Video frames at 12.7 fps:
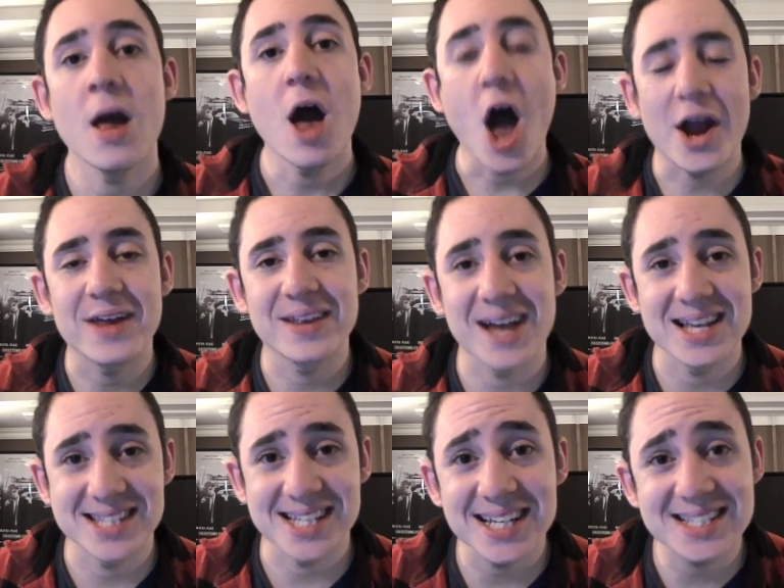Okay then guys, that
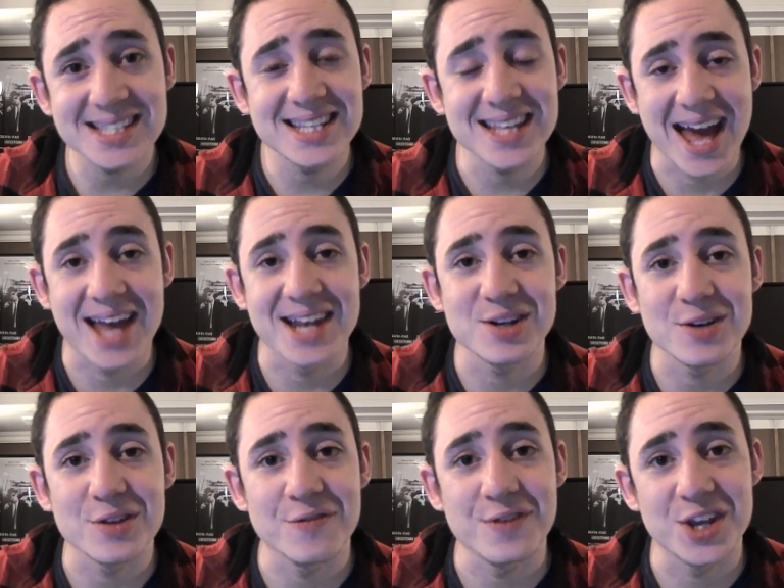takes us to the end of the
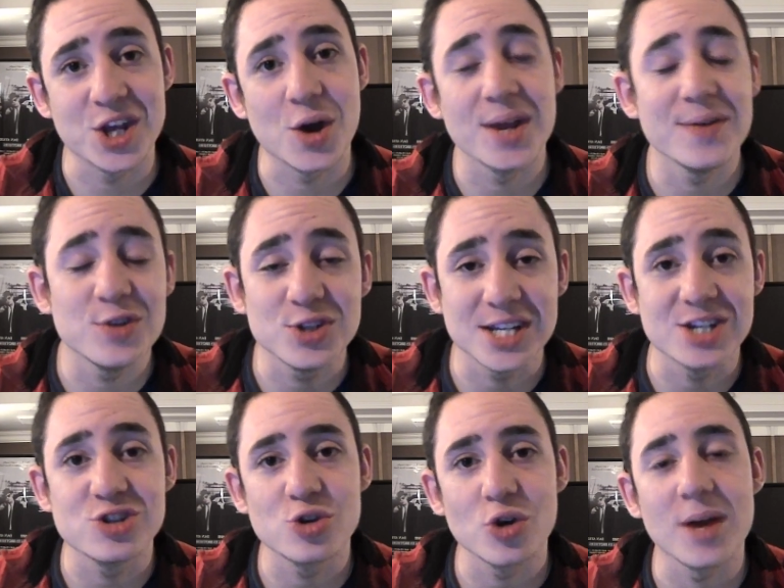video, and if you did
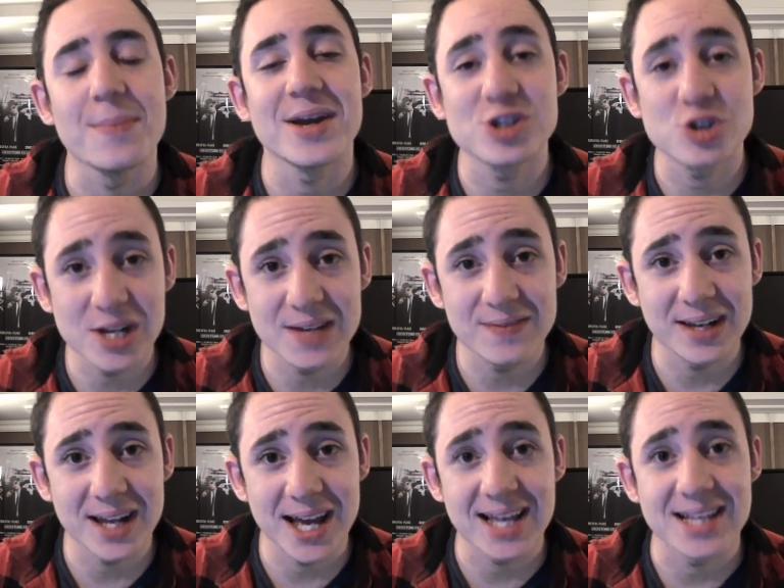enjoy it, make sure you leave a
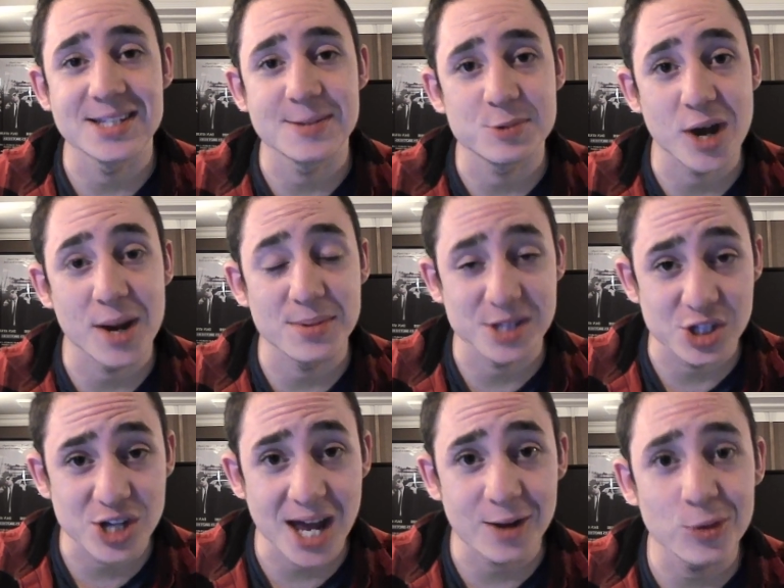like and subscribe to the
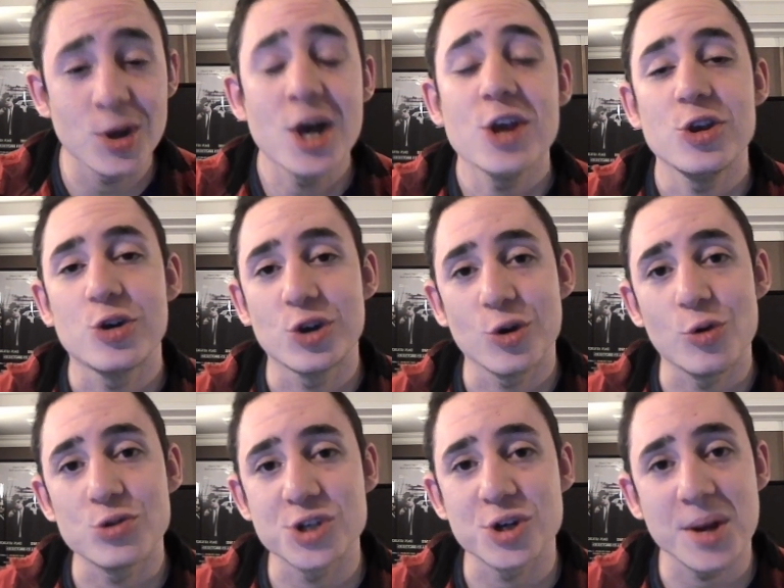channel. You can
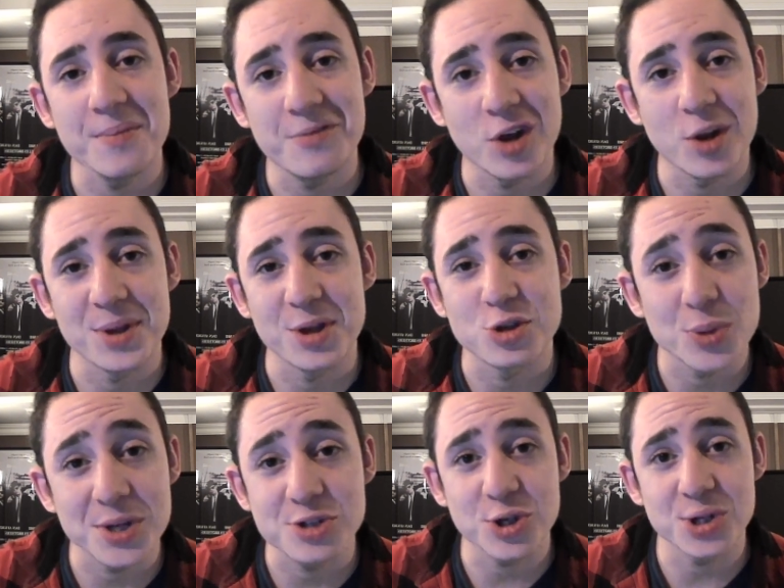also come follow me on
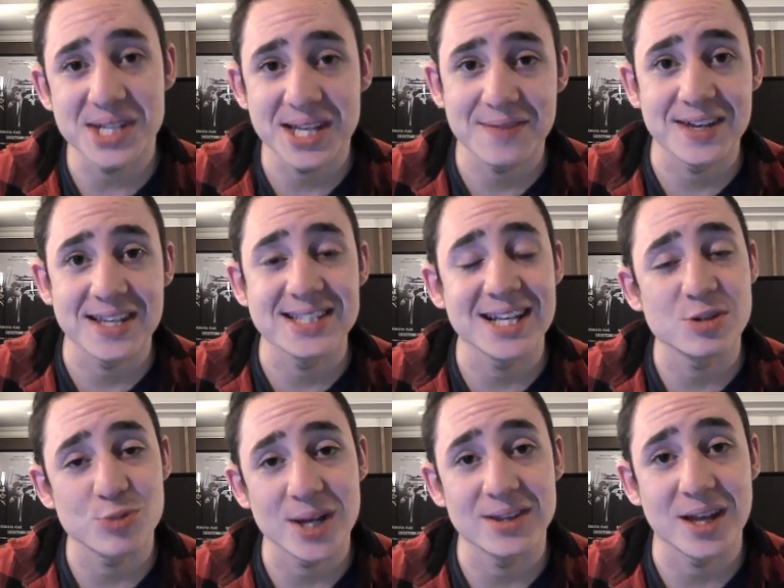
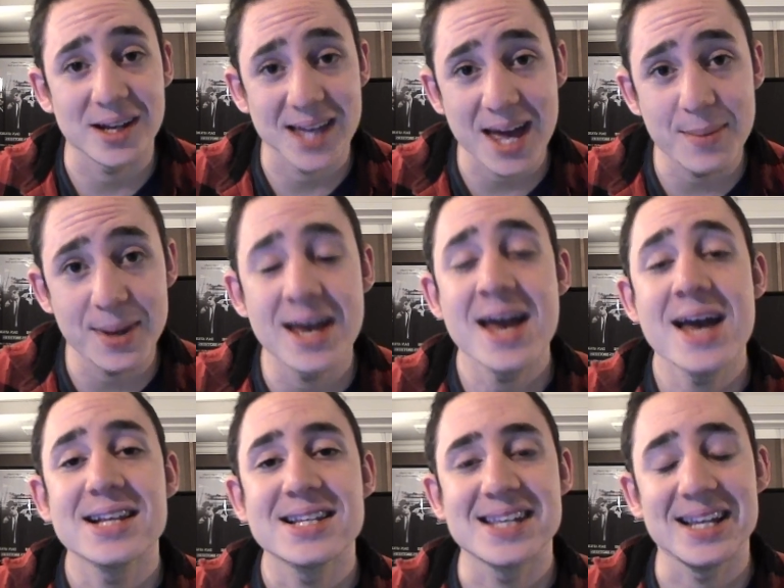twitch.tv/Radthar Gaming to
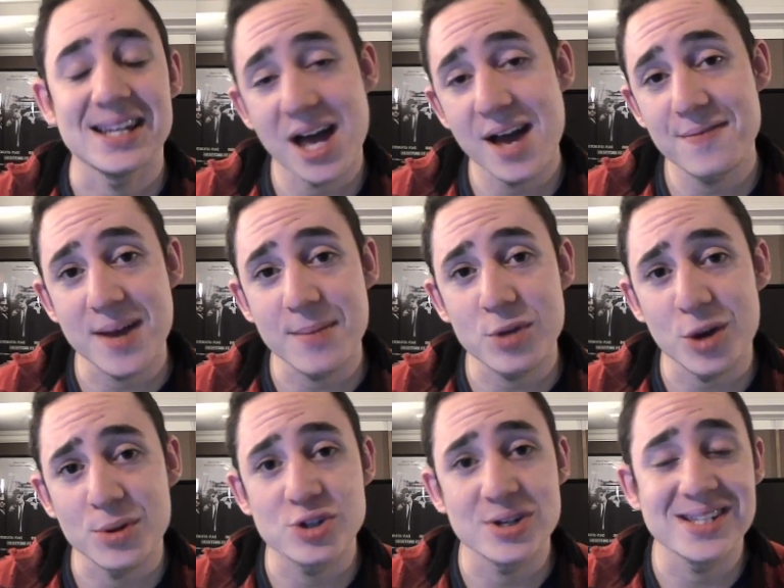see live game
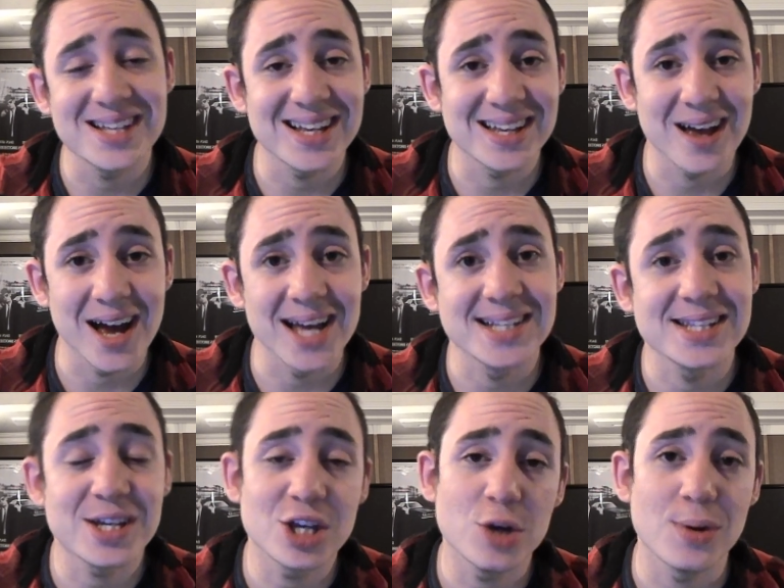commentaries, guides,
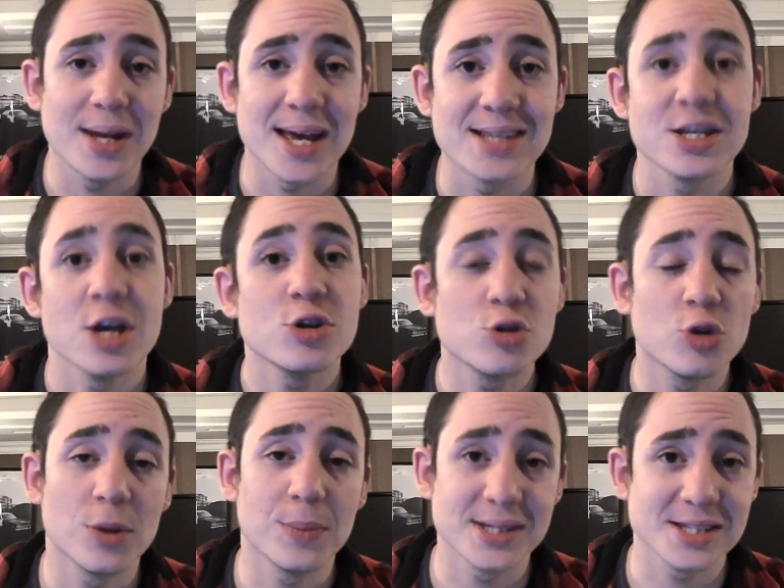Q&As,
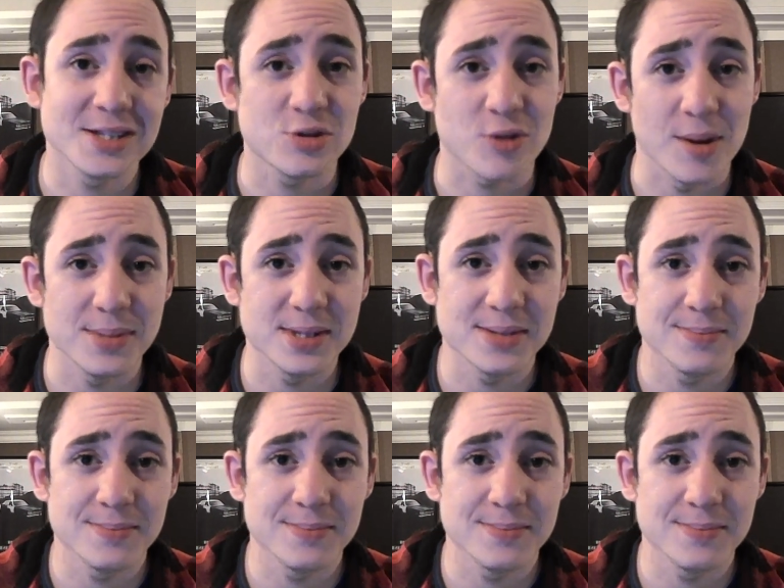tournaments and scrims.